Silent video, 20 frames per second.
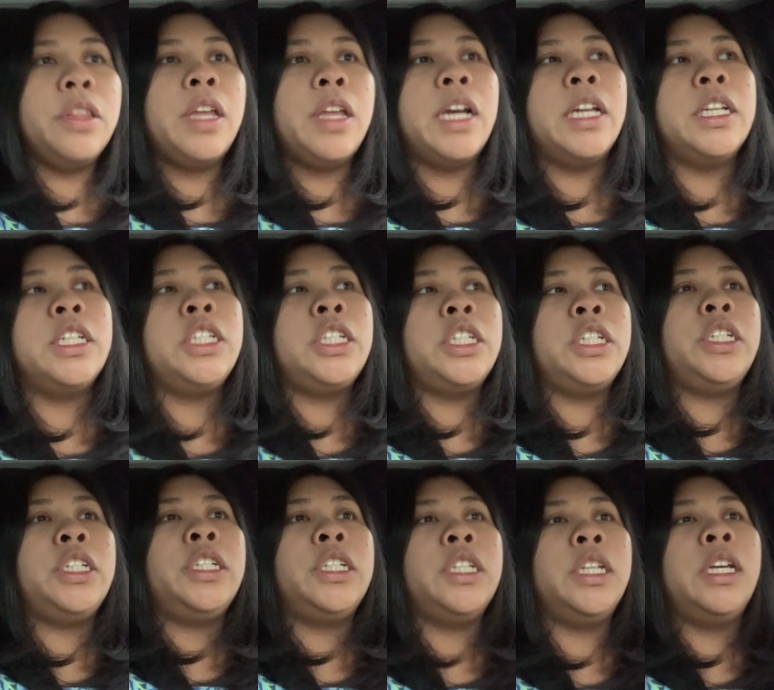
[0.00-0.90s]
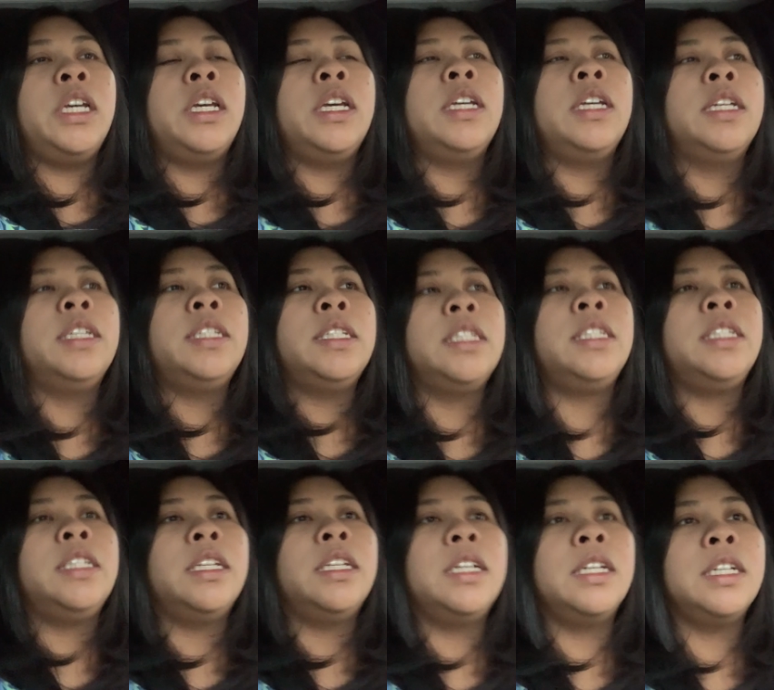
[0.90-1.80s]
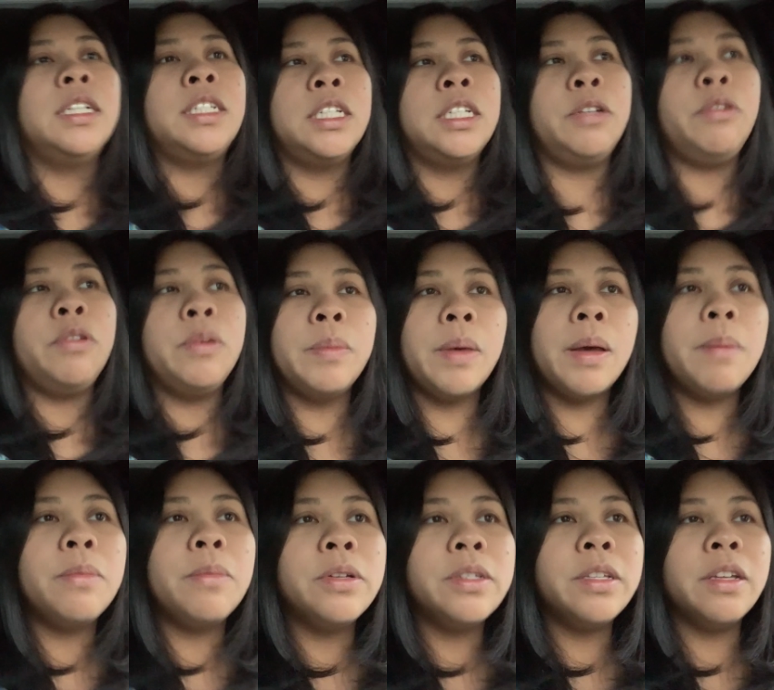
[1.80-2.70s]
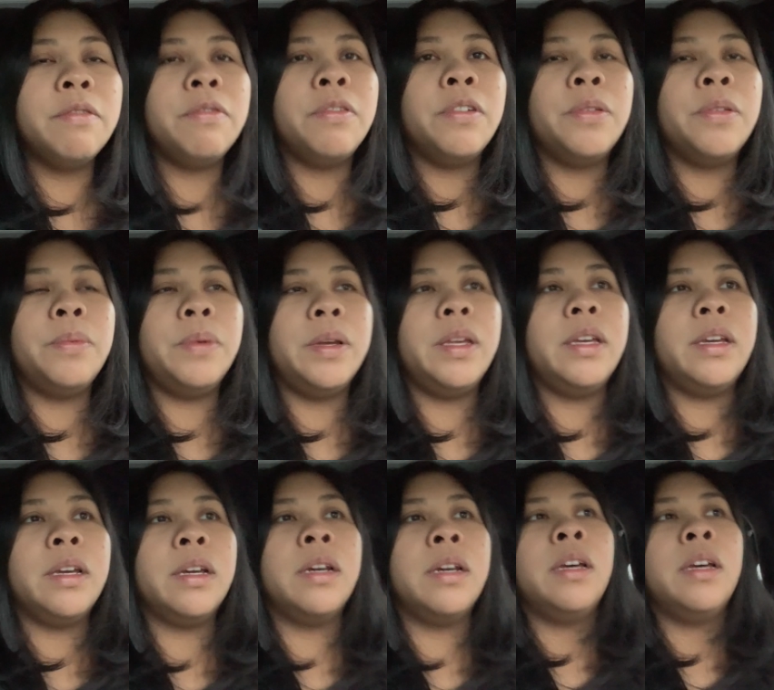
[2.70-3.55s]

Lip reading: that she she remembers it for the week,